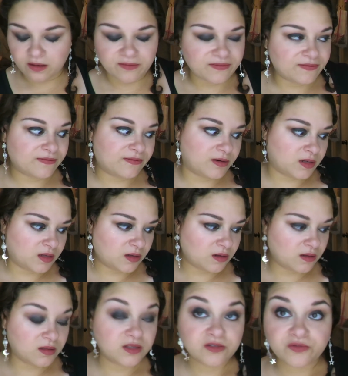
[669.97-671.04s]
are
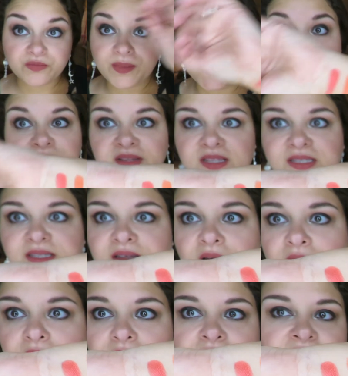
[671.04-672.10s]
freaking, this reminds me of the
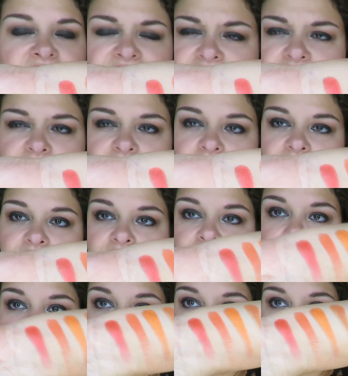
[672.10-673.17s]
sun, definitely.
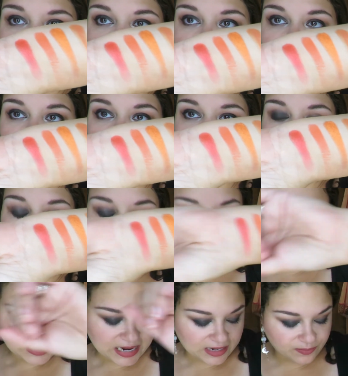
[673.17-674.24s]

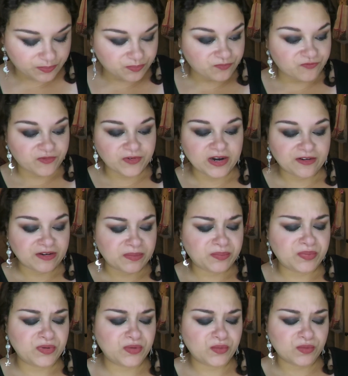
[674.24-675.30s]
It had very
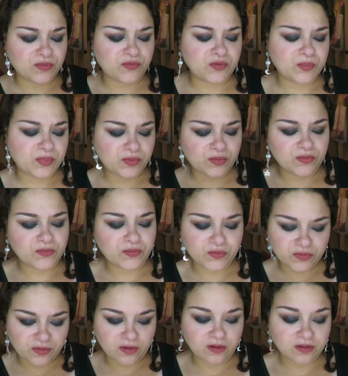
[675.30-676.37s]
beautiful, beautiful
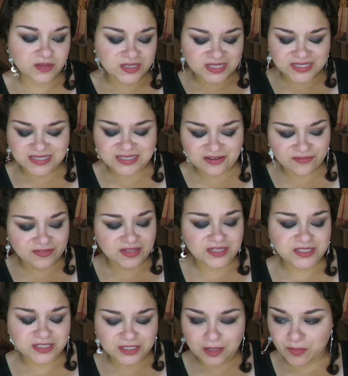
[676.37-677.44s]
sun. This is
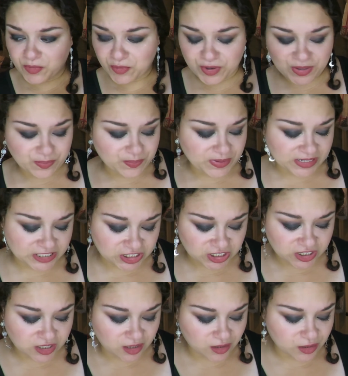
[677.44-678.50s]
definitely summery,
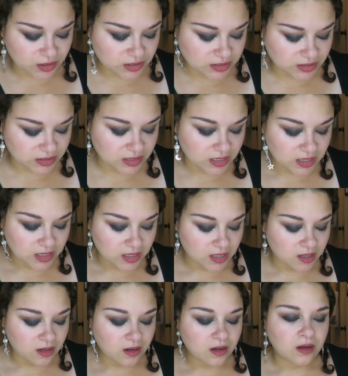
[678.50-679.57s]
beachy colors.
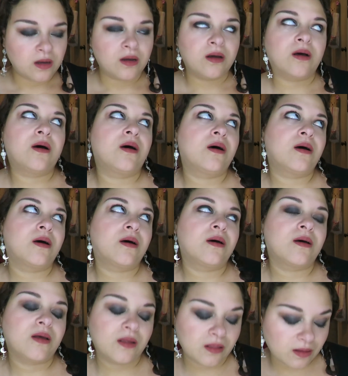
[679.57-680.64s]
I
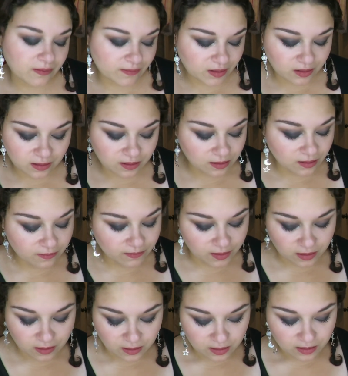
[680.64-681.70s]
love it, I love
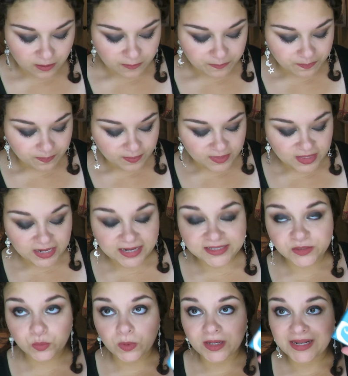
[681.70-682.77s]
it. The
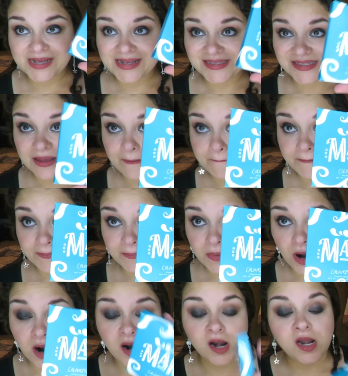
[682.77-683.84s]
next one is
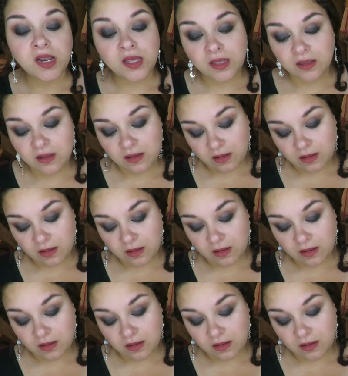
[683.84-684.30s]
Marl.